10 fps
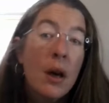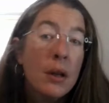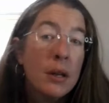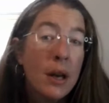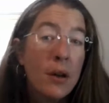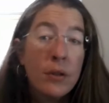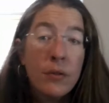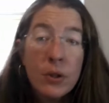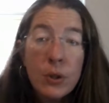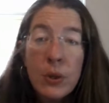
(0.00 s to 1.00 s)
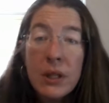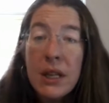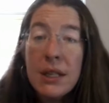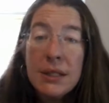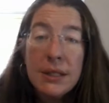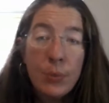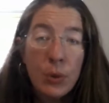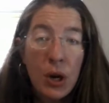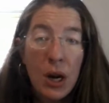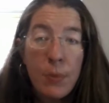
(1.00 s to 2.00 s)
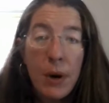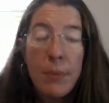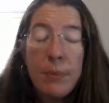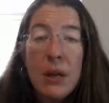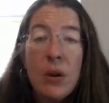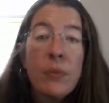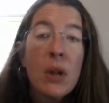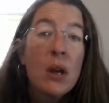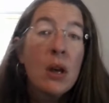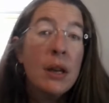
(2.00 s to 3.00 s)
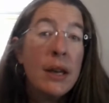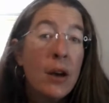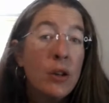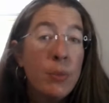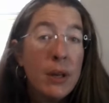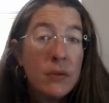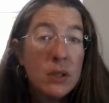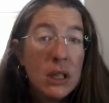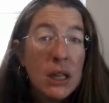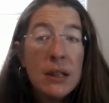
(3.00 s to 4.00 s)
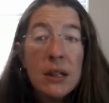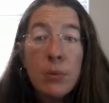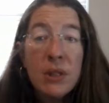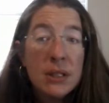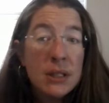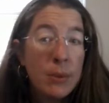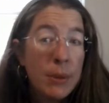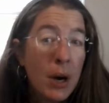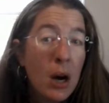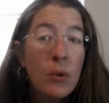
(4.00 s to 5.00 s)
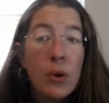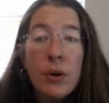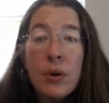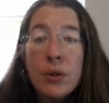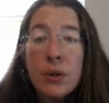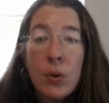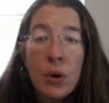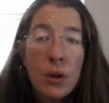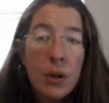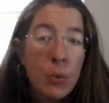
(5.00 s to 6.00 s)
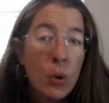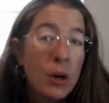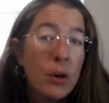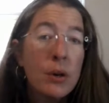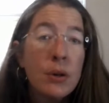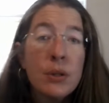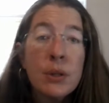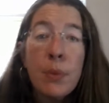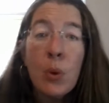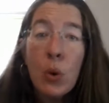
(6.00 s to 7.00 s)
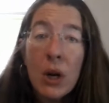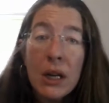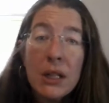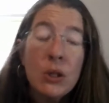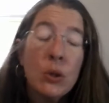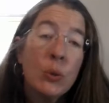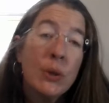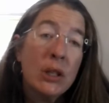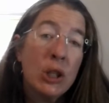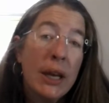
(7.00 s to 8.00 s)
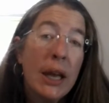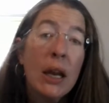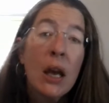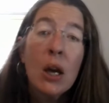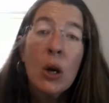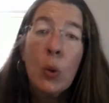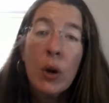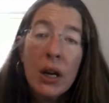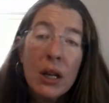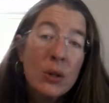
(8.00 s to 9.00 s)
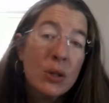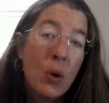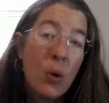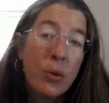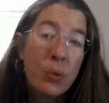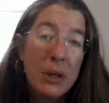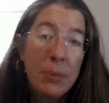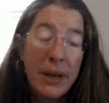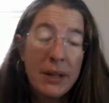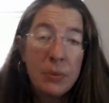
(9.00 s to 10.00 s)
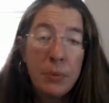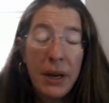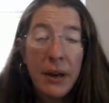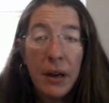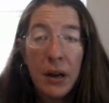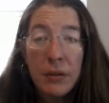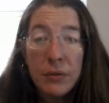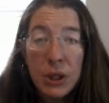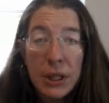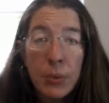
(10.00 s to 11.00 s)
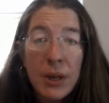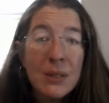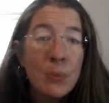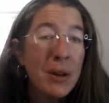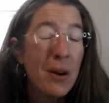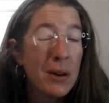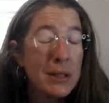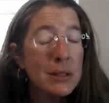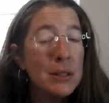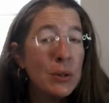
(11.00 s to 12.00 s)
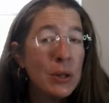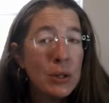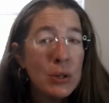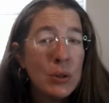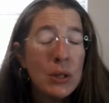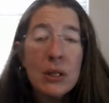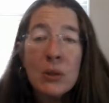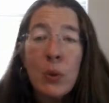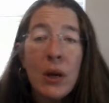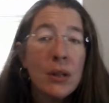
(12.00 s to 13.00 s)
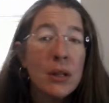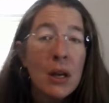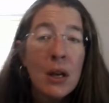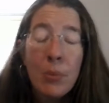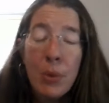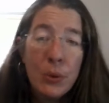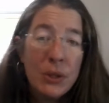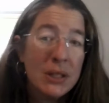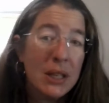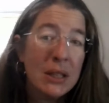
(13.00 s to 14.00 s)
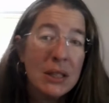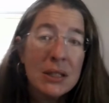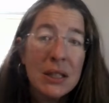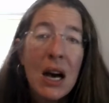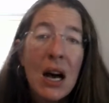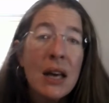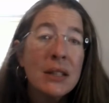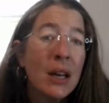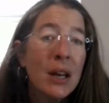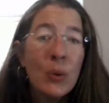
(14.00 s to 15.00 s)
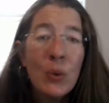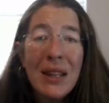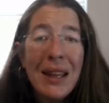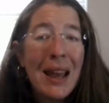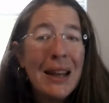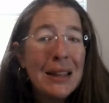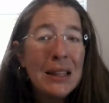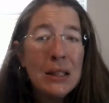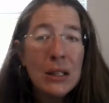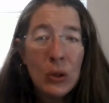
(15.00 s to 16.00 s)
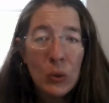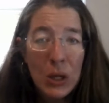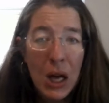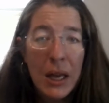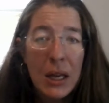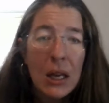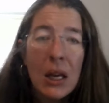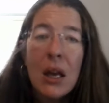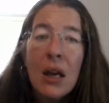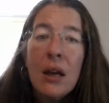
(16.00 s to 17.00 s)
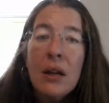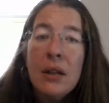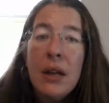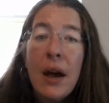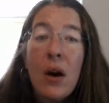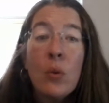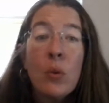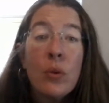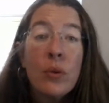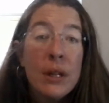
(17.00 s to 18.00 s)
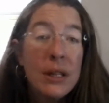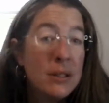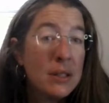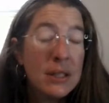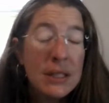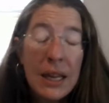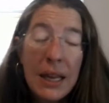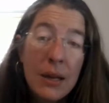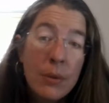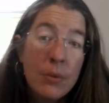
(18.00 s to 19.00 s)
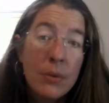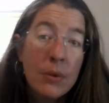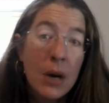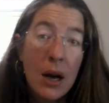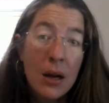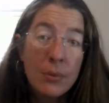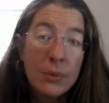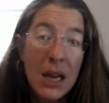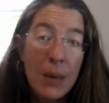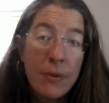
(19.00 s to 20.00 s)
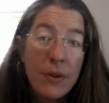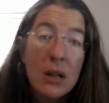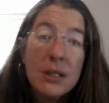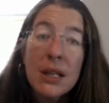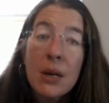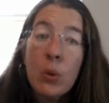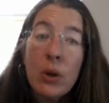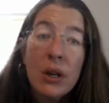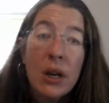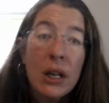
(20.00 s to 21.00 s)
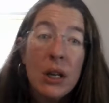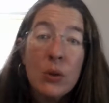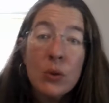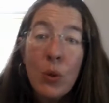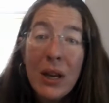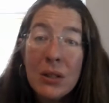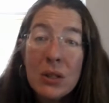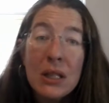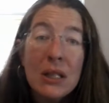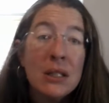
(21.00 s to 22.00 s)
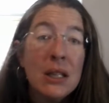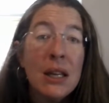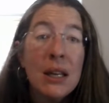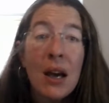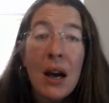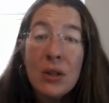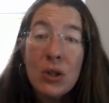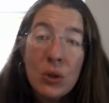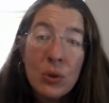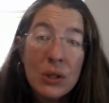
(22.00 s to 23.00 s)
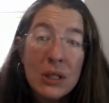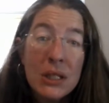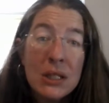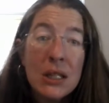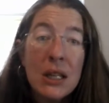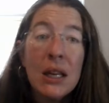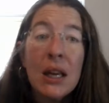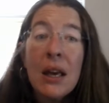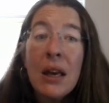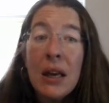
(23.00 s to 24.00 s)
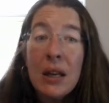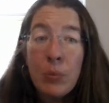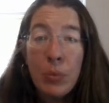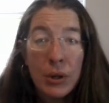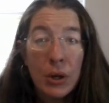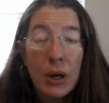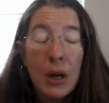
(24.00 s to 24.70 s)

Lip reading: Now, the first one is a simple crock pot meal. Now, you may have seen the Mississippi pot roast or the pork roast, but we're going to do it with chicken. We're going to use a whole 3-pound bag of chicken breast, but honestly, you can do this with boneless, skinless thighs, really anything that you like. Now, it's the same type of concept where you're going to use ranch seasoning, au jus seasoning, and butter.